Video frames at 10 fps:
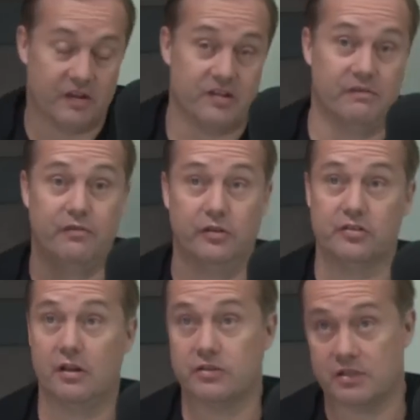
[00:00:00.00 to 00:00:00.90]
listen, full
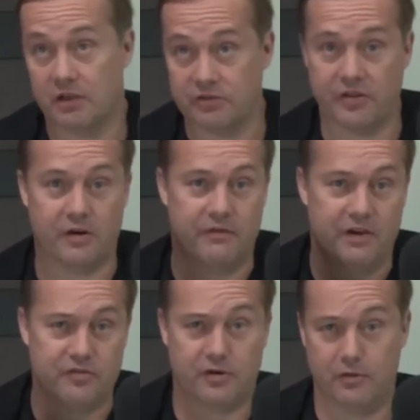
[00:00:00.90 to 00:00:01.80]
disclosure, I was a third
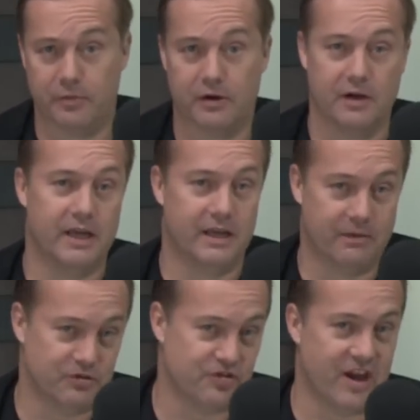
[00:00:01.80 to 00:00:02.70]
investor in Uber, and
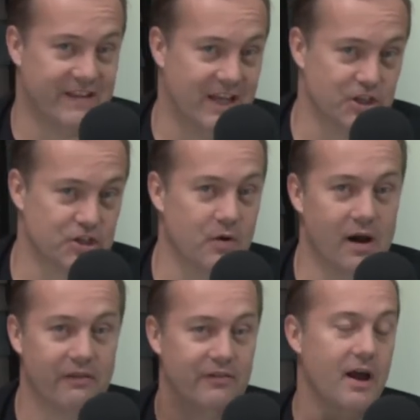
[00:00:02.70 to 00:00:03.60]
I'm just saying that to show
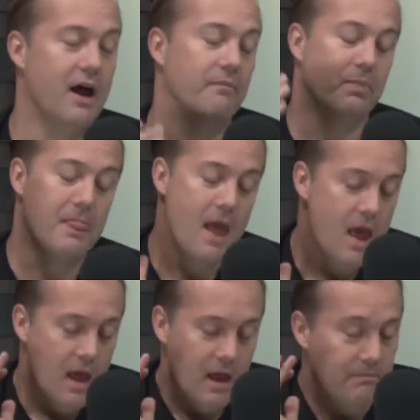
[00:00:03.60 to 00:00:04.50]
off. Um,
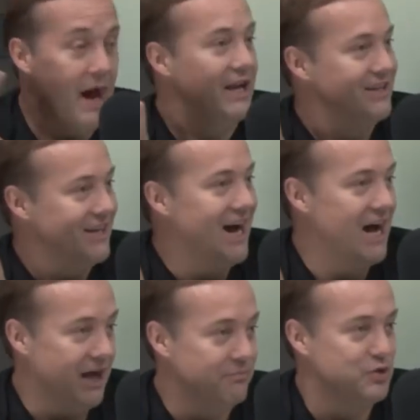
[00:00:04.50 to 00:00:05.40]
but
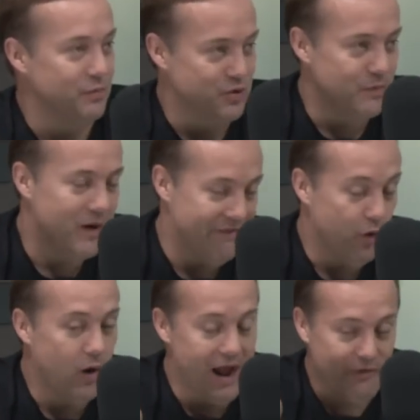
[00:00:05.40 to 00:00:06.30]
uh, I'm super, super, have a
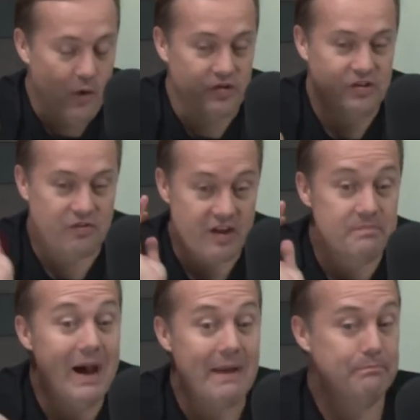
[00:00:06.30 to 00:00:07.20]
ho- I have a horse in the race.
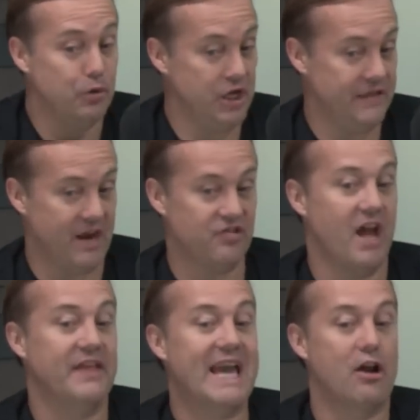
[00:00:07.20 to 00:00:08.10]
But putting that
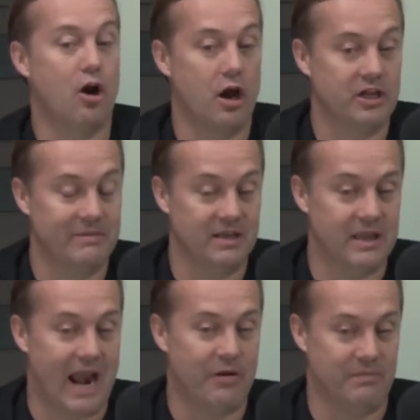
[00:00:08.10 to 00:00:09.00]
aside, the counter argument
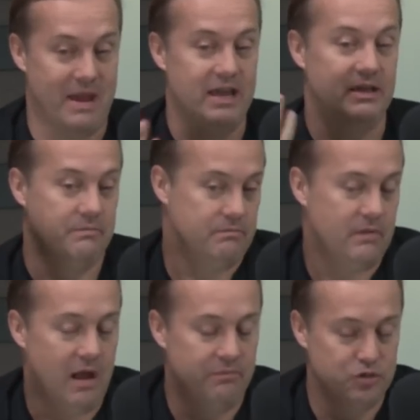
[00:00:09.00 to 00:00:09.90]
that I would make, and
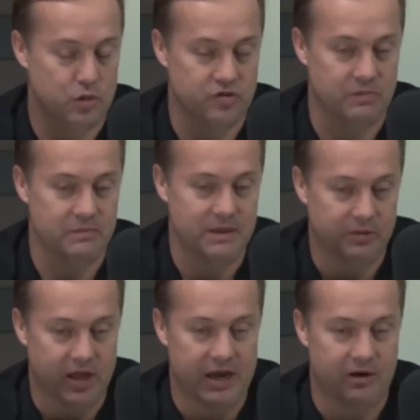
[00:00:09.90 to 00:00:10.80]
I'm sure some of the
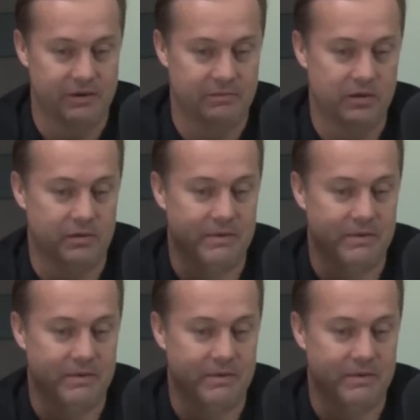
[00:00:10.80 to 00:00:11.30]
people at Airbnb would